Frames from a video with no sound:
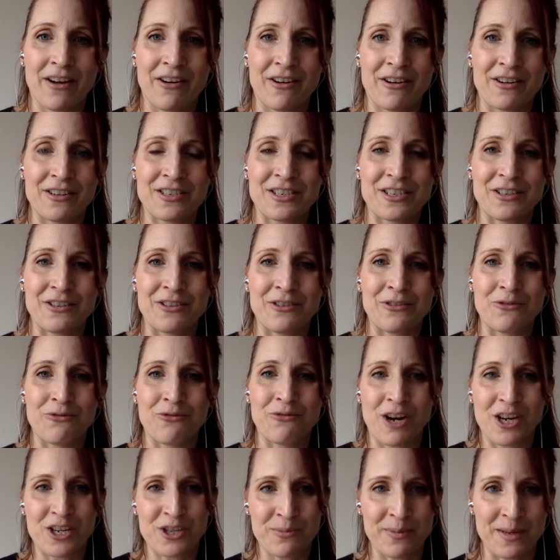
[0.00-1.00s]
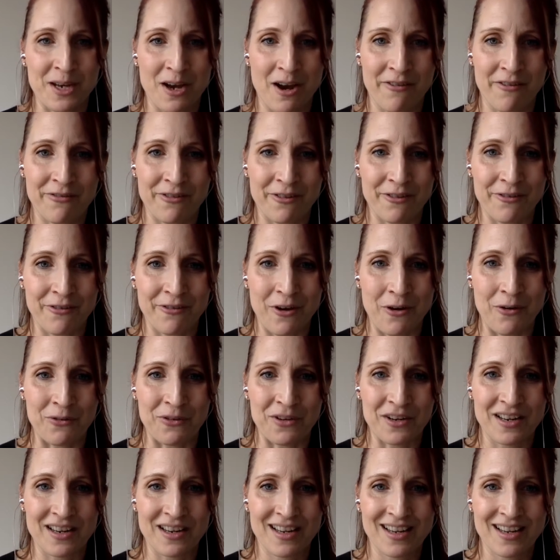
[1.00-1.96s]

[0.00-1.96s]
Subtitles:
her to rush me off the phone.